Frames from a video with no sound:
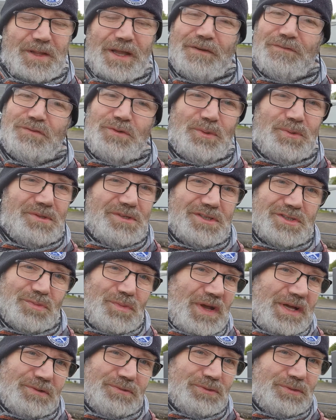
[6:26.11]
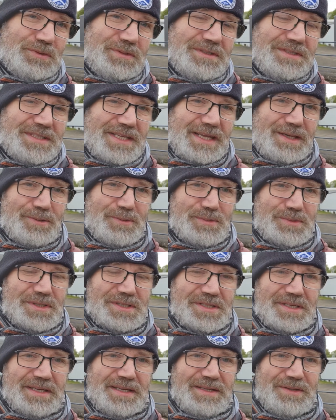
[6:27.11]
Of course, well-known
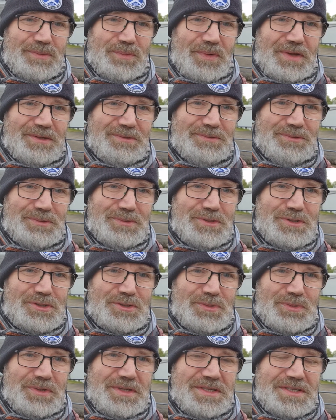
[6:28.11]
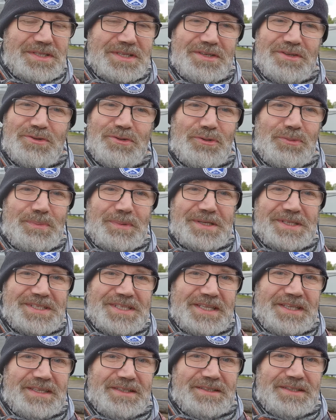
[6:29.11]
tales and well-known stories, and no
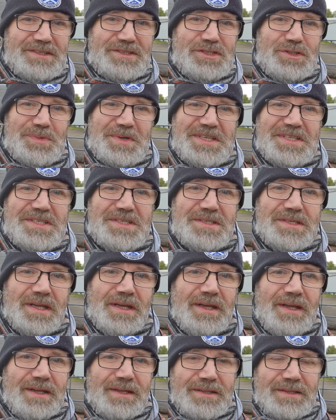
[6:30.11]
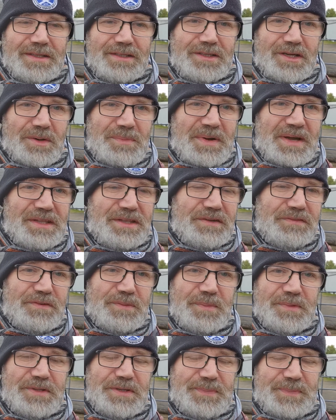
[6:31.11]
particular twists that come either
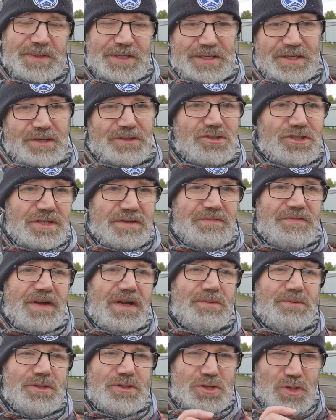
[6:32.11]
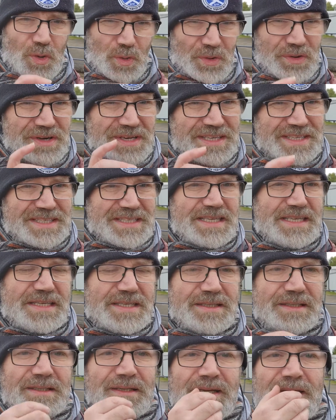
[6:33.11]
from the production values or
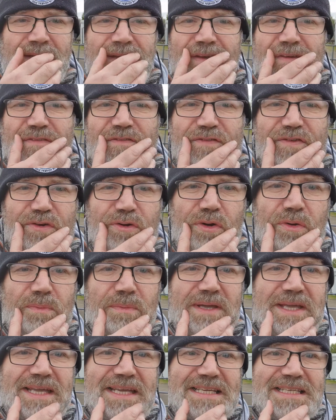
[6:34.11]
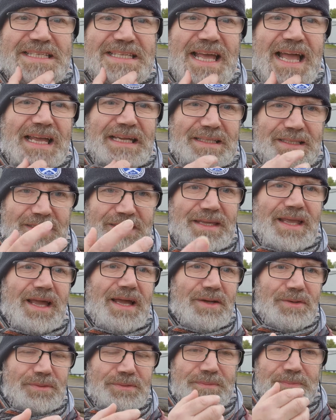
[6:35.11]
indeed from exactly
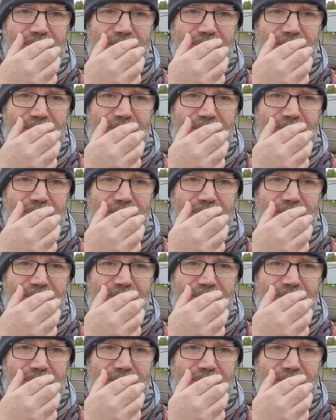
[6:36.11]
how